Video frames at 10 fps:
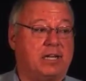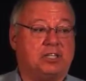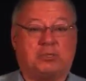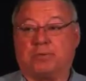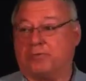
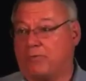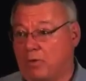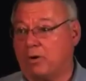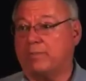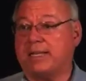to
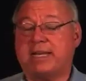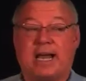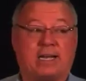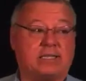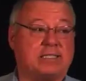perform the
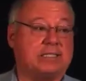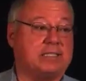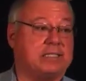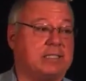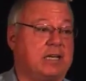
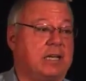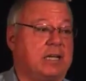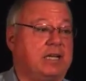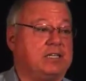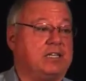analysis,
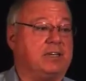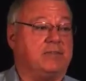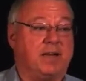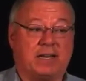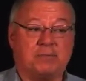to
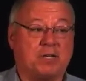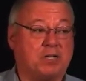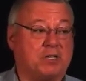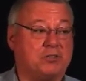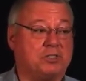develop
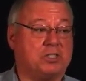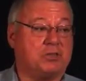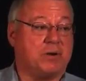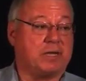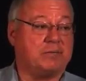conclusions
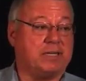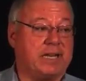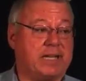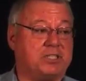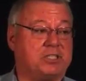and
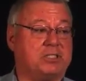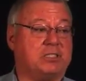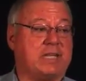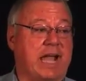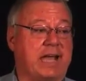
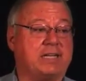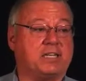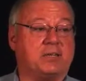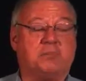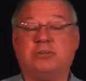recommendations, and to
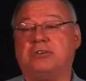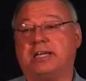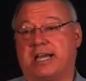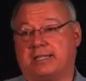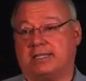
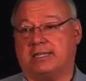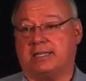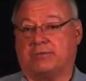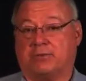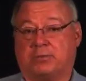communicate the
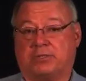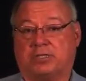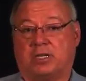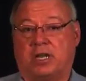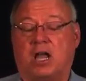
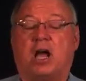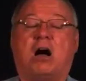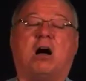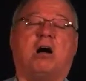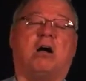deliverables?
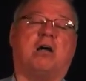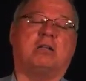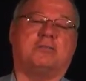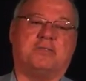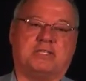
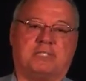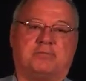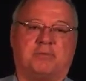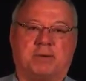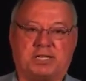All of this
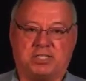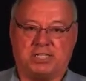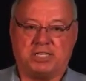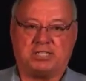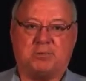information
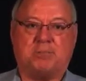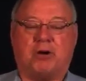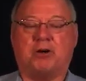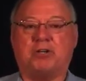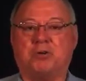needs to be
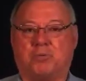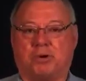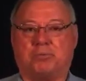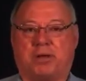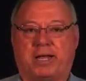part of your
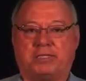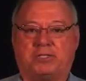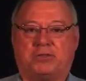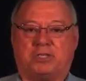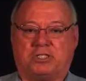work plan
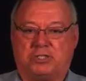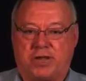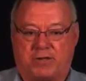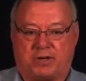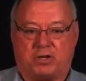so that you
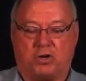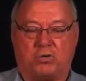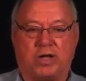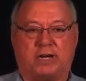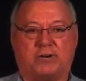have a
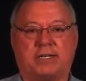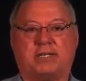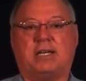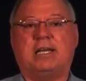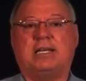
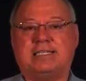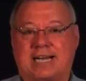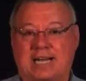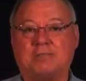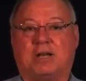coherent
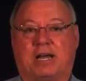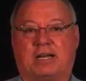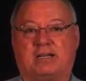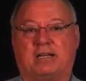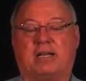
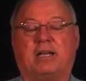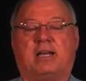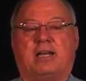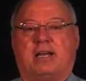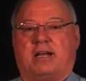timeline
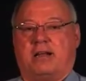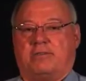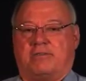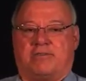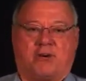
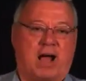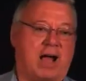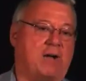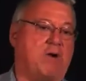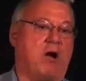for
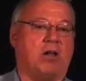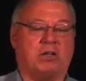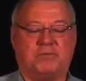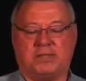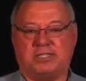how all
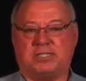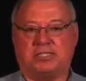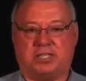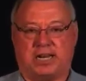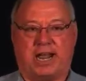of this
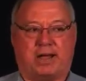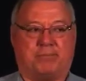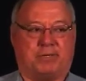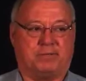is going to happen.